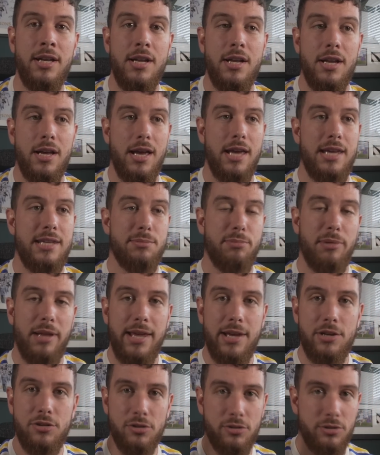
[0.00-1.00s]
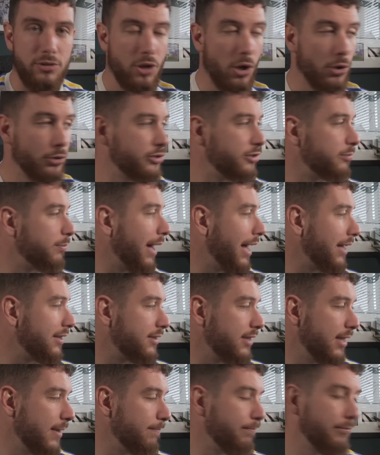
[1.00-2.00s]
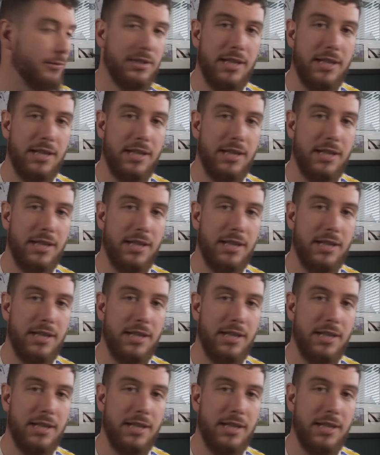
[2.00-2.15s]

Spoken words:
His player just ghosts past him,